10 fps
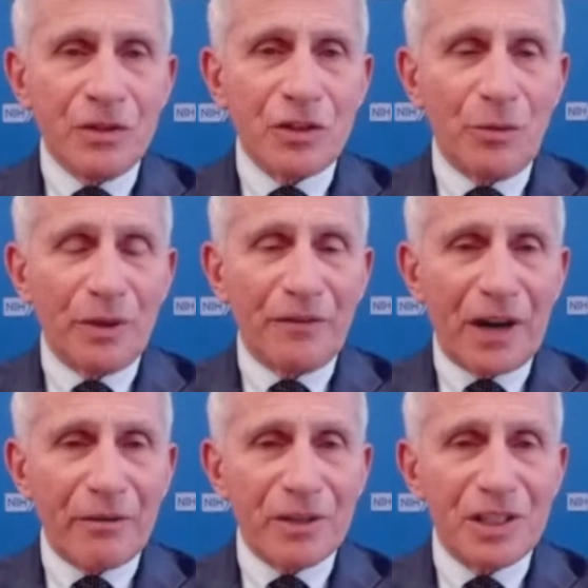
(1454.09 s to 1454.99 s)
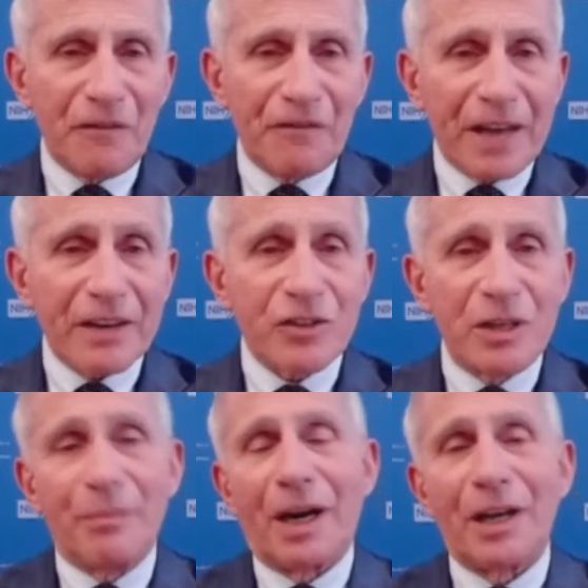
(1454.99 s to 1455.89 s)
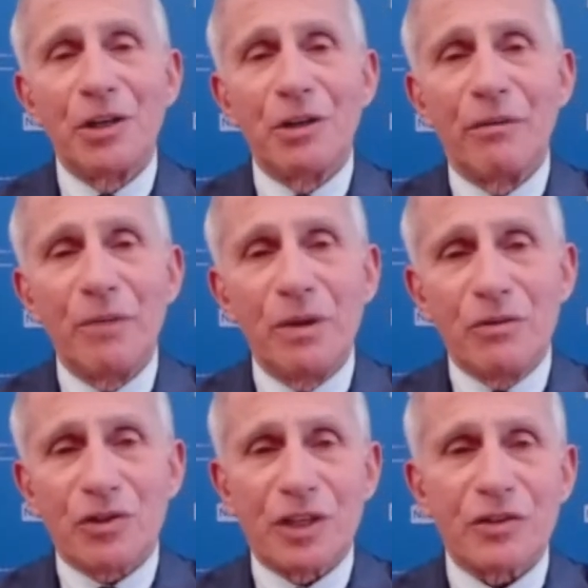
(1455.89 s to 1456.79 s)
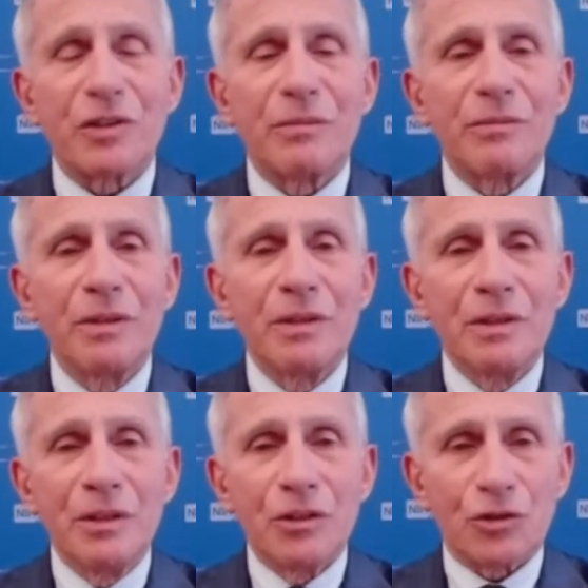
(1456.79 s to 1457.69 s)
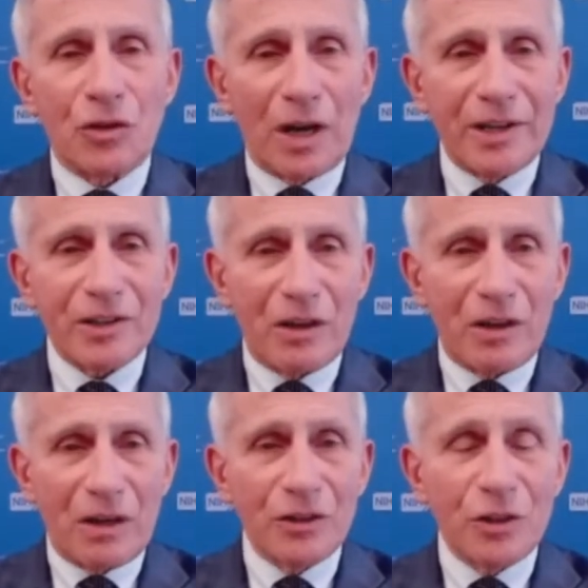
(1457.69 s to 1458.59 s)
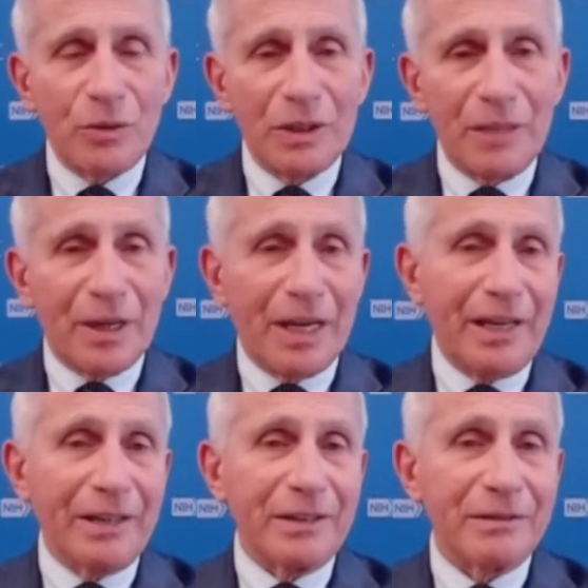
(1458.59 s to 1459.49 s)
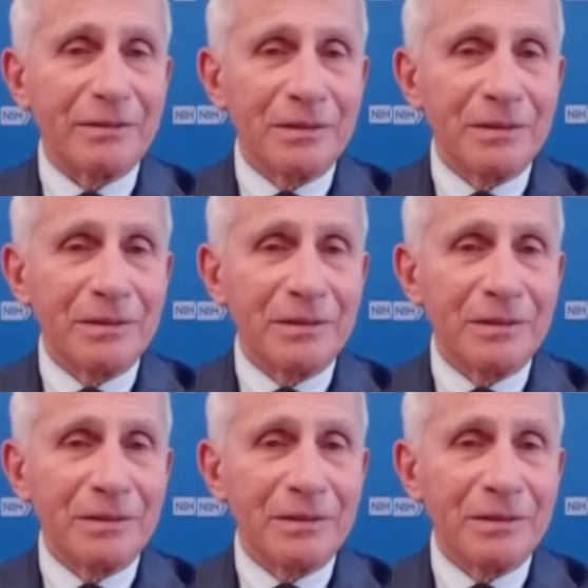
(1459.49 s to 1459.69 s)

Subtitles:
So when a virus infects somebody, your immune system tries hard to eliminate it.